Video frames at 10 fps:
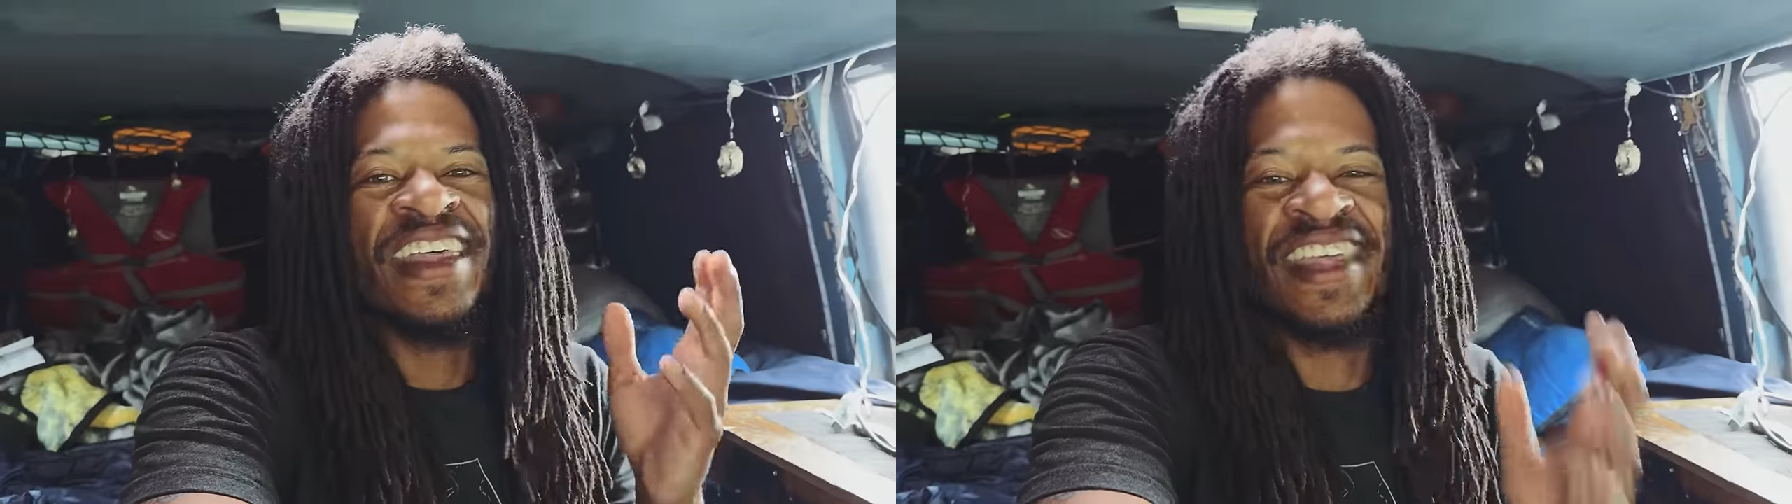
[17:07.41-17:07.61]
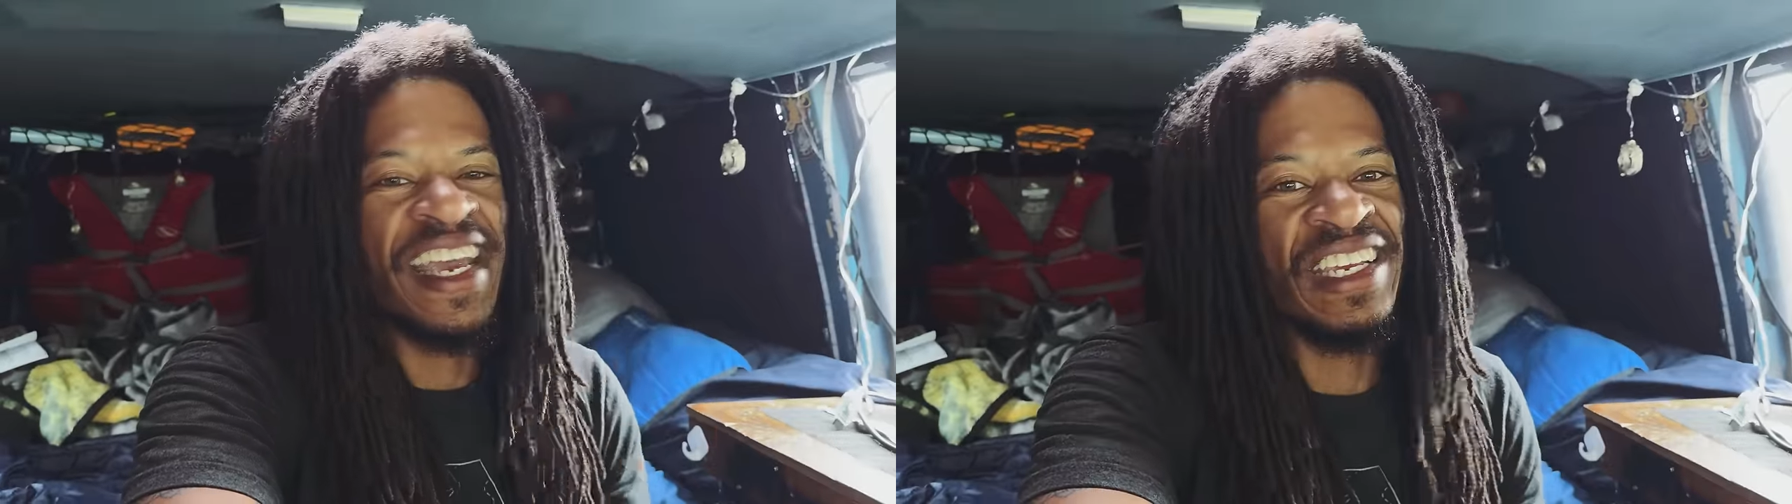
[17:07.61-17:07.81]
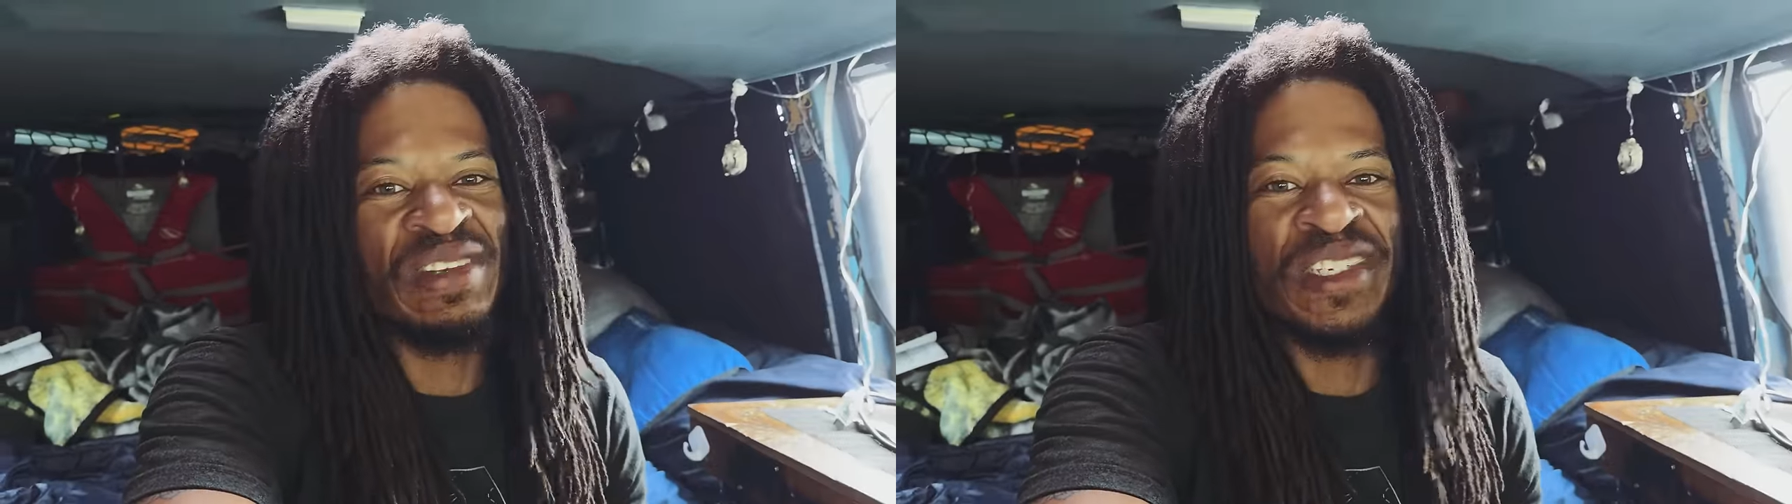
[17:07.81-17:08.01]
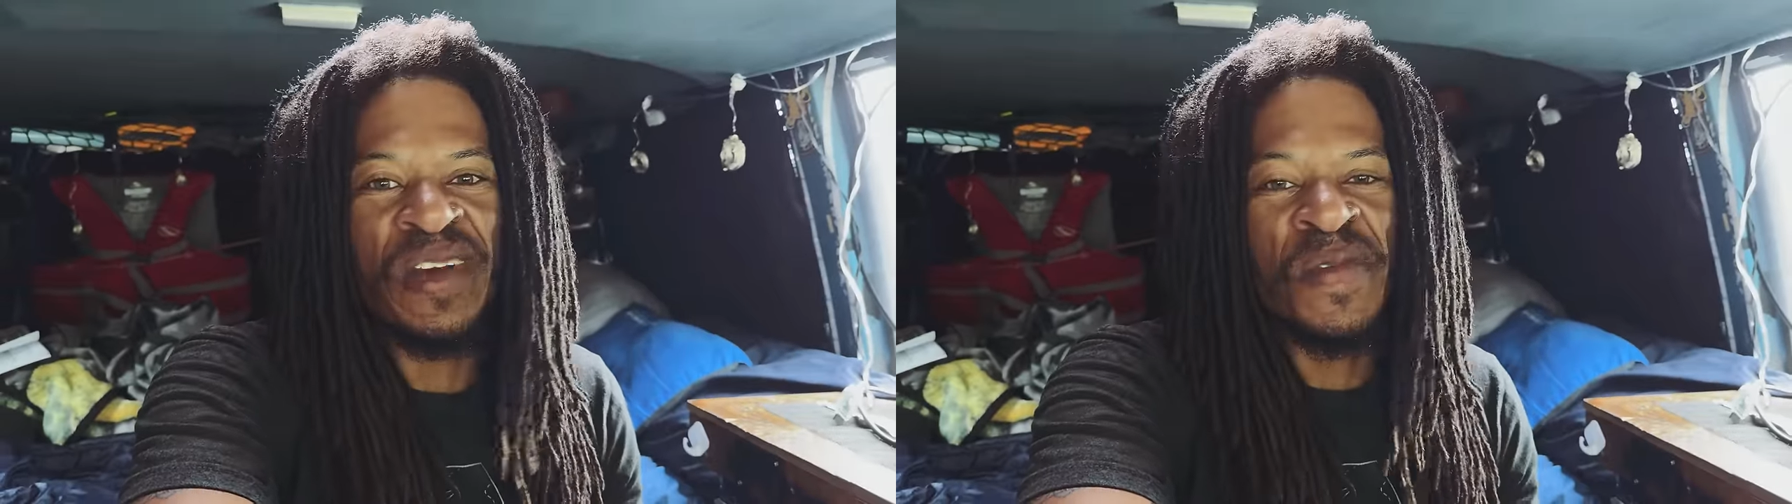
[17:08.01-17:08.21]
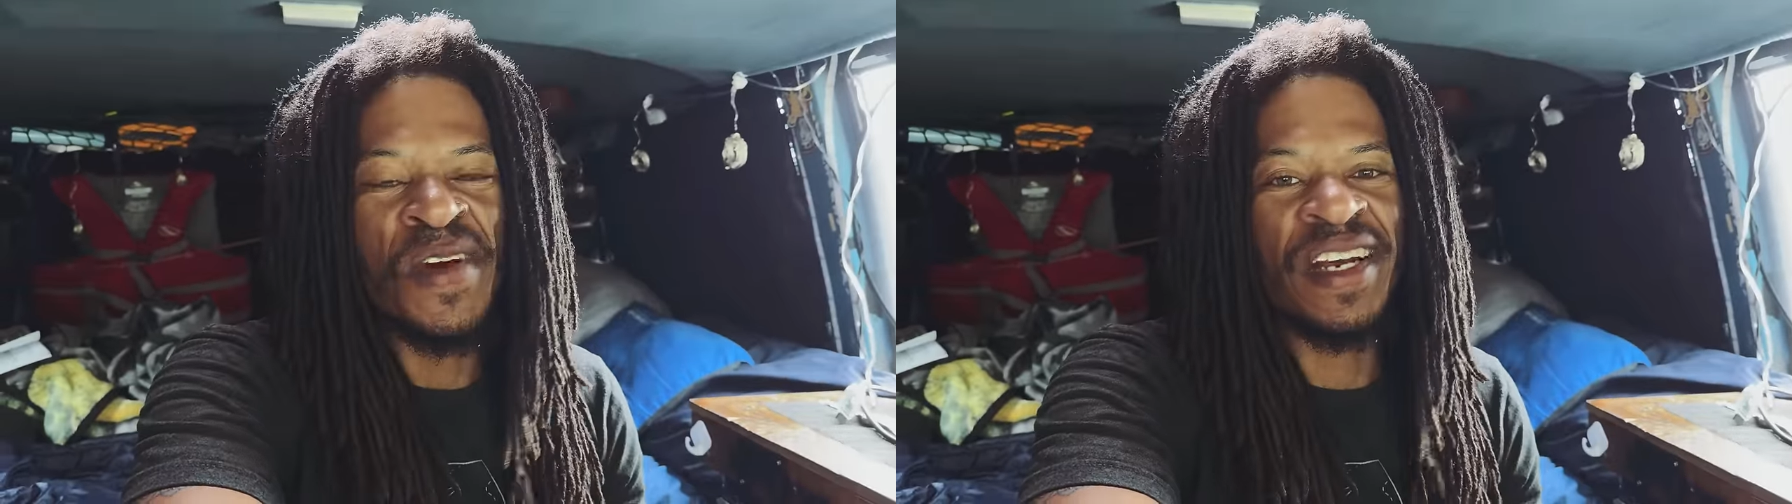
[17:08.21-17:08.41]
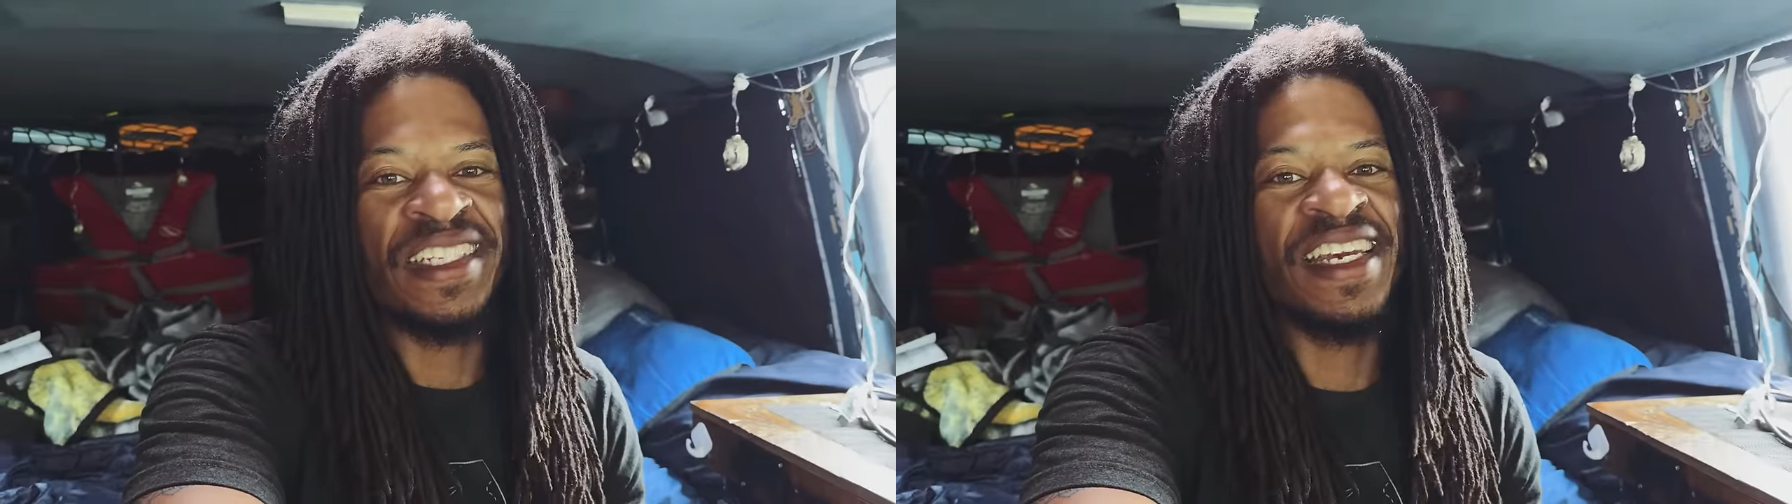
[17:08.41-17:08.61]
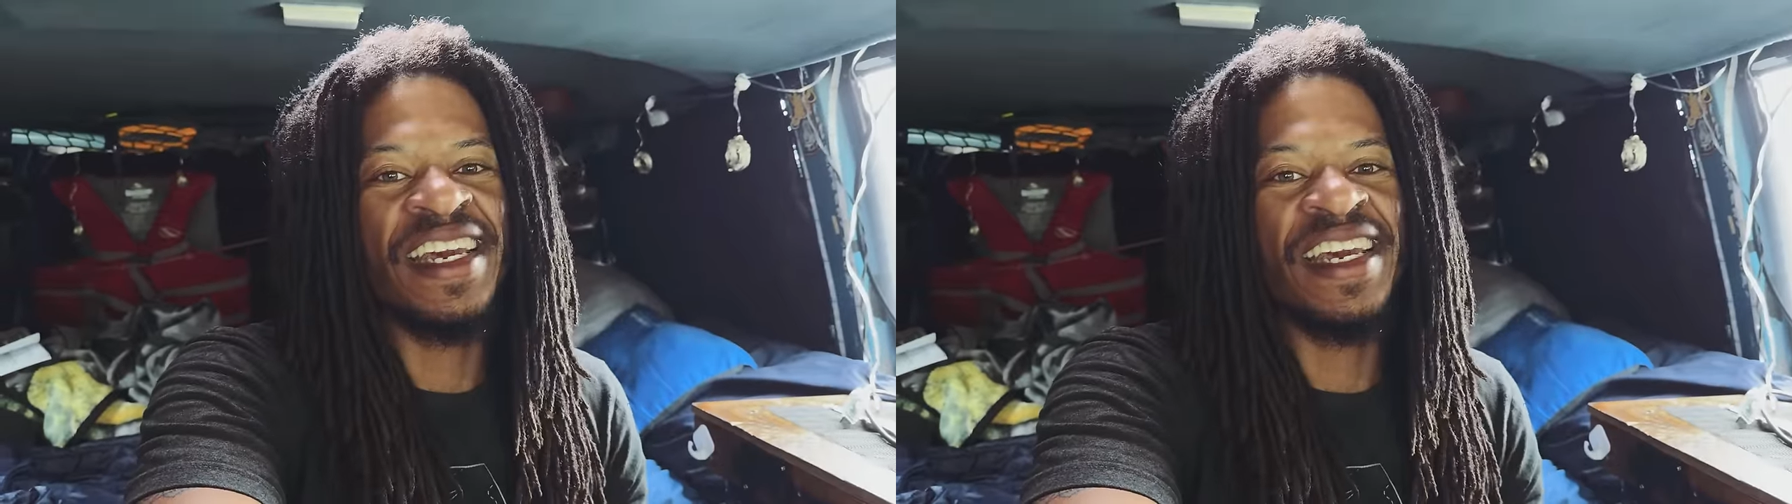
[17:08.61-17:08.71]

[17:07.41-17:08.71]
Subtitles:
Thank you so much.